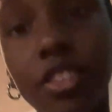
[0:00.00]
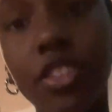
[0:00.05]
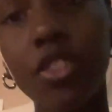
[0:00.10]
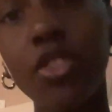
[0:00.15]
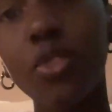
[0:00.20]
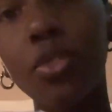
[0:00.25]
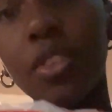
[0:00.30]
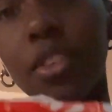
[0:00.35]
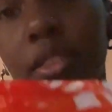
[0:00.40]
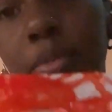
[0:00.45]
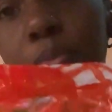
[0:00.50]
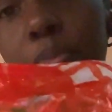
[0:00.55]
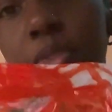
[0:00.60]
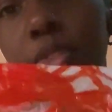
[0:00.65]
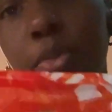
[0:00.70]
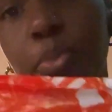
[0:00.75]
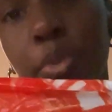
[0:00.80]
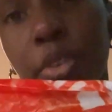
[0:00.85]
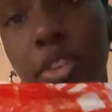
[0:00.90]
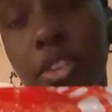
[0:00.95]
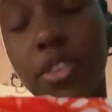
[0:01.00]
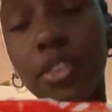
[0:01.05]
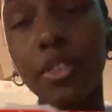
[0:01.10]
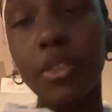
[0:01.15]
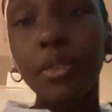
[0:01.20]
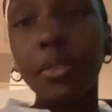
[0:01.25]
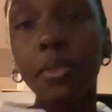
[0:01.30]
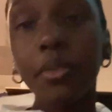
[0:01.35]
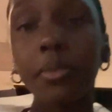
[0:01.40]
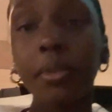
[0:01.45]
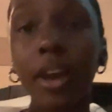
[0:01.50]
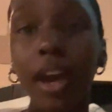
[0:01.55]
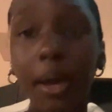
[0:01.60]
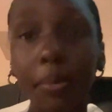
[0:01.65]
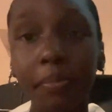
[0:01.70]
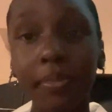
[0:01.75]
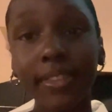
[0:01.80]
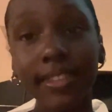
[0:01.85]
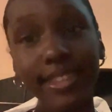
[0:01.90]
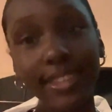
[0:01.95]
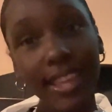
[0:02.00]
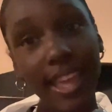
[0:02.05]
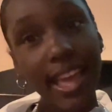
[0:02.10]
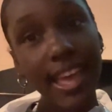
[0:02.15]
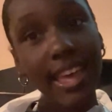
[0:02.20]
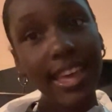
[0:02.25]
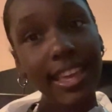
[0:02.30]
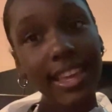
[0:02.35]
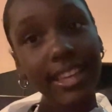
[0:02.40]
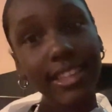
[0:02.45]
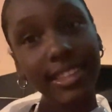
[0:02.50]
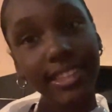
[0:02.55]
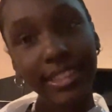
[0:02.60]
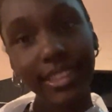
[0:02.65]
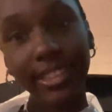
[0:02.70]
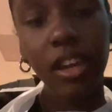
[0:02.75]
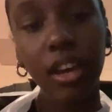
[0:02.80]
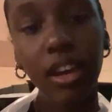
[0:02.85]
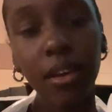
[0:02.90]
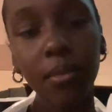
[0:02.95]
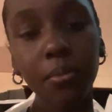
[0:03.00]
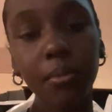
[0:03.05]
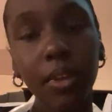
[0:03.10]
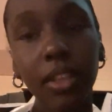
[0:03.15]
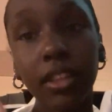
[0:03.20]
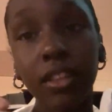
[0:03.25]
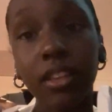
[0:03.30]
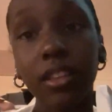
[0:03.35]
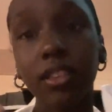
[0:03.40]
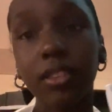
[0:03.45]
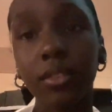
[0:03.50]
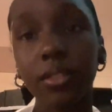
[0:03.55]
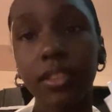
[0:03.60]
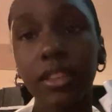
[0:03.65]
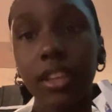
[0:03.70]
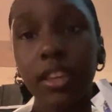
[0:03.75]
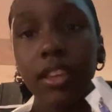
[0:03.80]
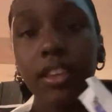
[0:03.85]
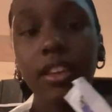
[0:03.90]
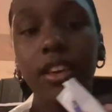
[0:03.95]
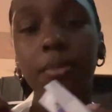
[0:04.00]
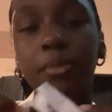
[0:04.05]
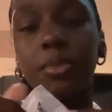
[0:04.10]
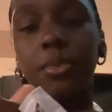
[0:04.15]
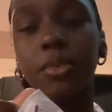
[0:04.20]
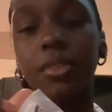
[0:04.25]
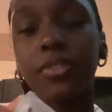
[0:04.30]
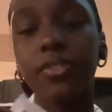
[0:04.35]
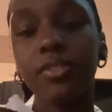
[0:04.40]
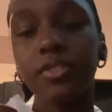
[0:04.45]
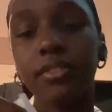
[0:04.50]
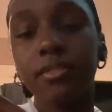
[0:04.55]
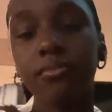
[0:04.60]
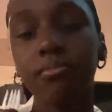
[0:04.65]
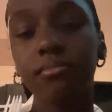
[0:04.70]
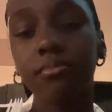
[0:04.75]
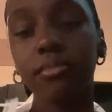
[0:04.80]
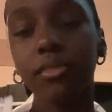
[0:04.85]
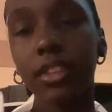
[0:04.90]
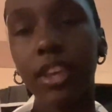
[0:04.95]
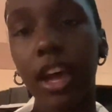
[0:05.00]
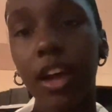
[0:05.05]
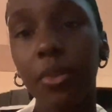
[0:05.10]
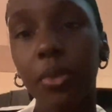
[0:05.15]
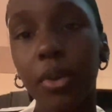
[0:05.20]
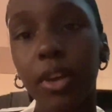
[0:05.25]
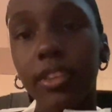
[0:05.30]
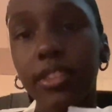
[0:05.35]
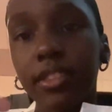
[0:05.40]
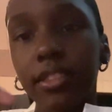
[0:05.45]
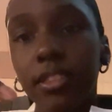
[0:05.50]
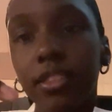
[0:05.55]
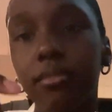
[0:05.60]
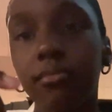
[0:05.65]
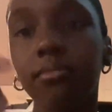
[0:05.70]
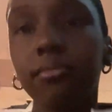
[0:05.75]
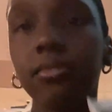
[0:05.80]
a drip, super cute, obsessed. Um, and the little thingy comes with towels, and then,